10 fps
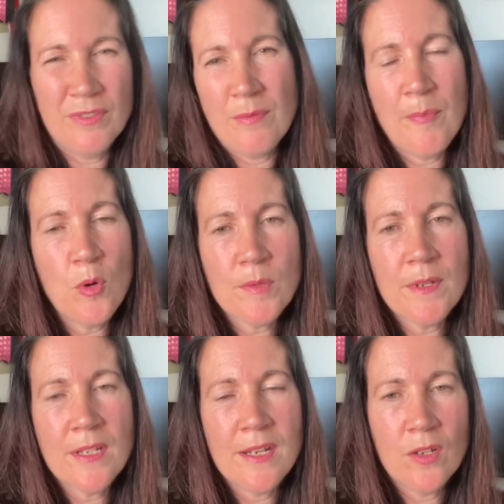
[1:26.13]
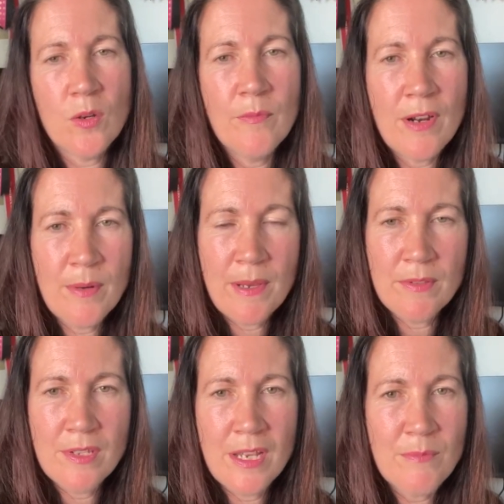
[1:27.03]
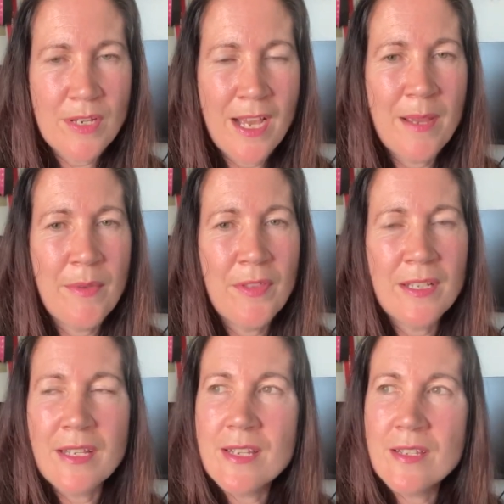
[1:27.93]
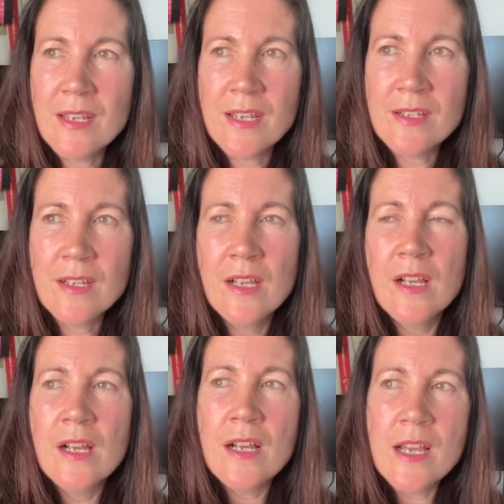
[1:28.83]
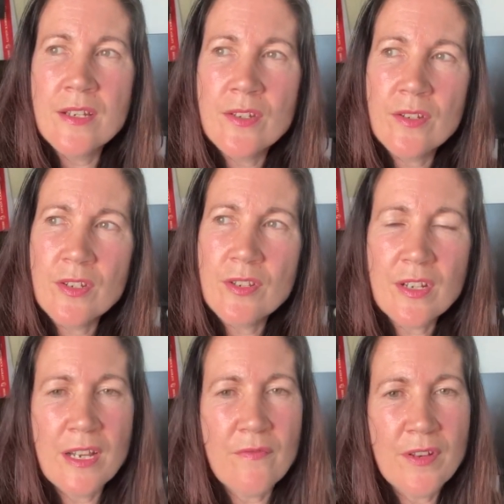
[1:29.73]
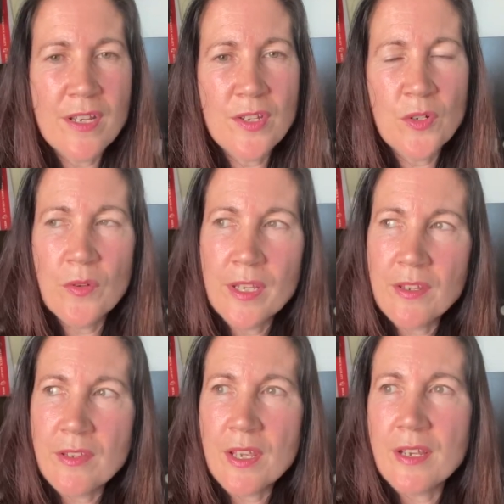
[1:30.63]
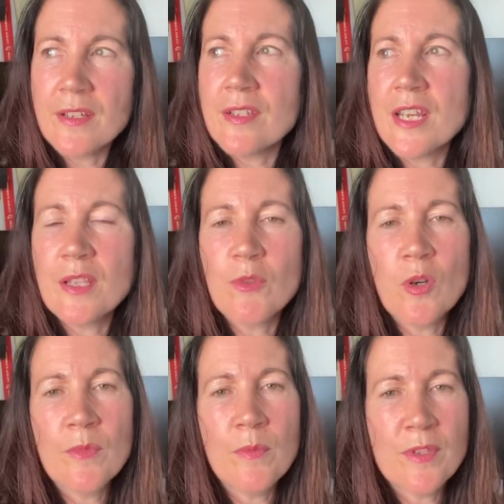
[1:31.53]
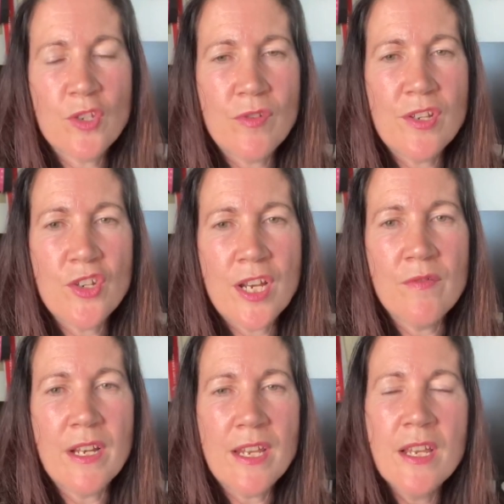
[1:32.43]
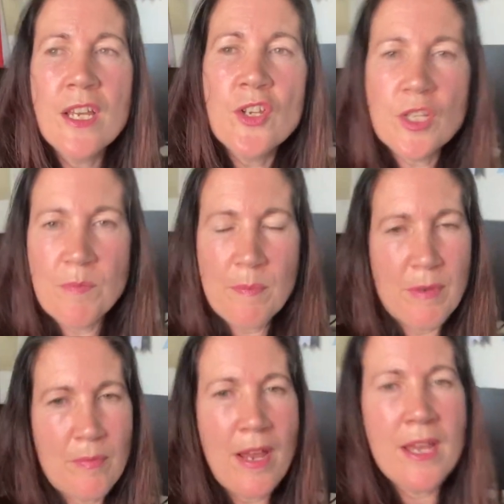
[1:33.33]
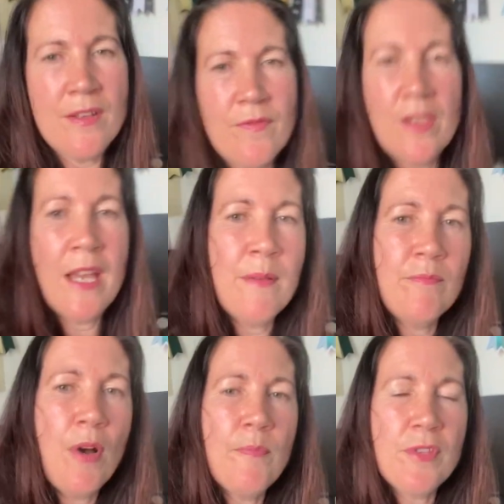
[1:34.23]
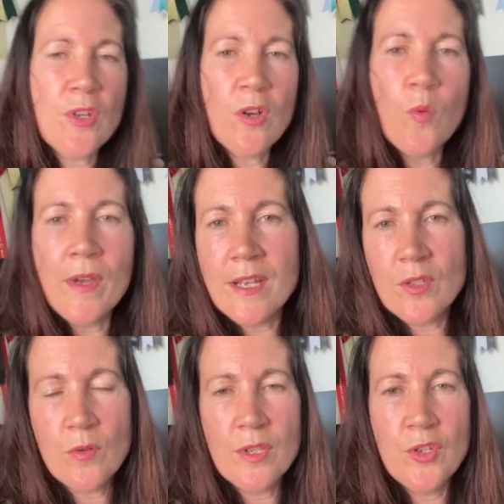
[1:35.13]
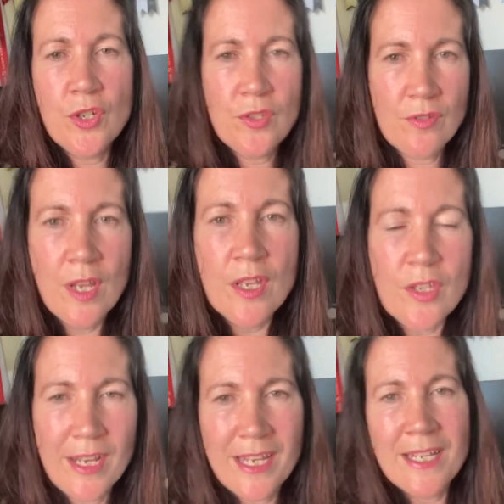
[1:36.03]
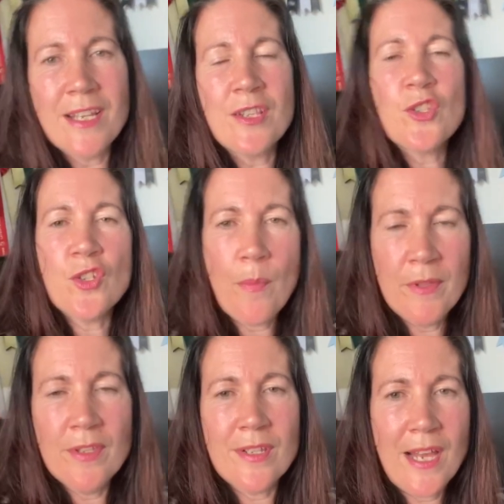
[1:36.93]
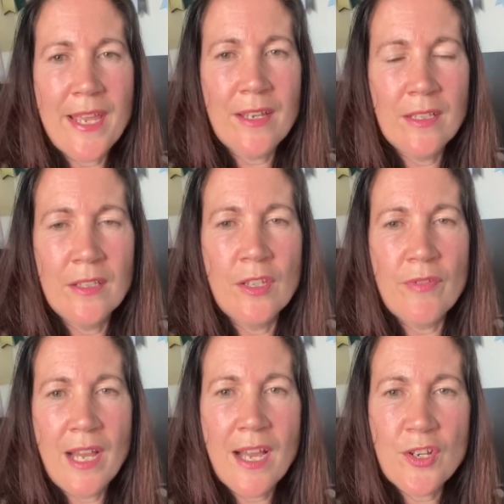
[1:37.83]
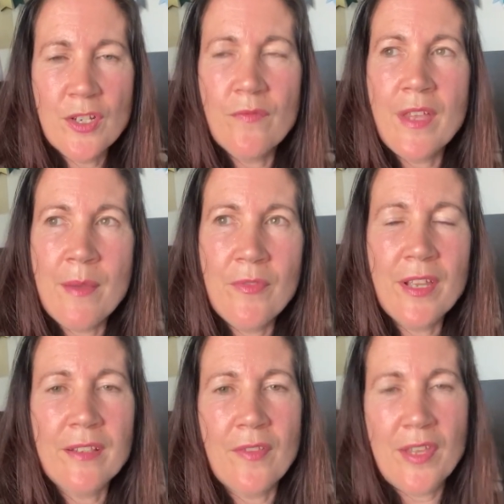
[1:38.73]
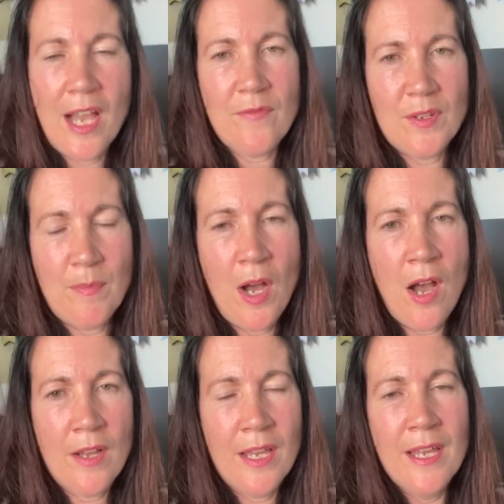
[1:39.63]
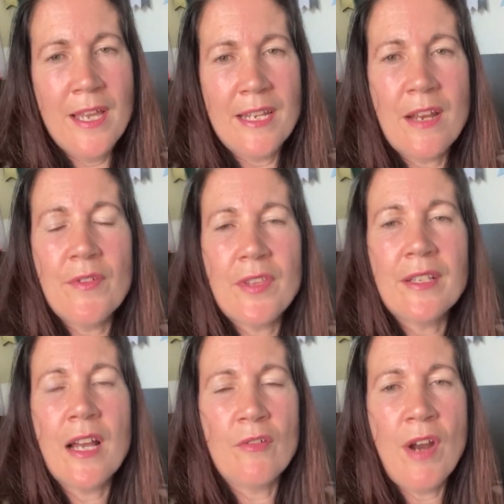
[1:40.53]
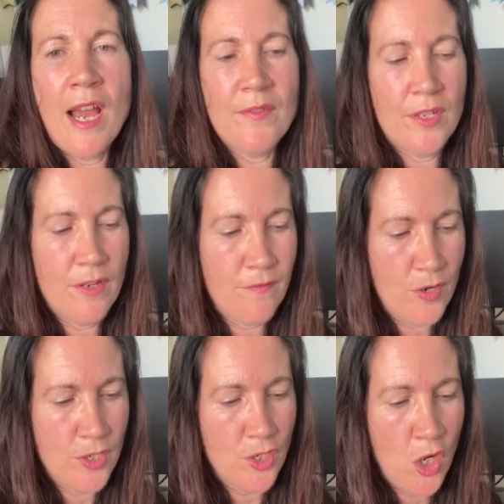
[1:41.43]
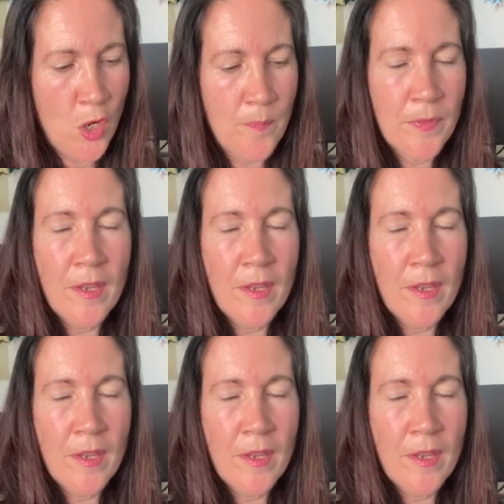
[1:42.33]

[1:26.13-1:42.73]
The postmen tend to come around about the same time, I think, these days. And your deliveries, you can see them coming up the street generally. Just be prepared for them, pop the dog away. So it's just, again, it's stopping the cycle and the reaction of them thinking that they have to bark at everything that arrives at your front door.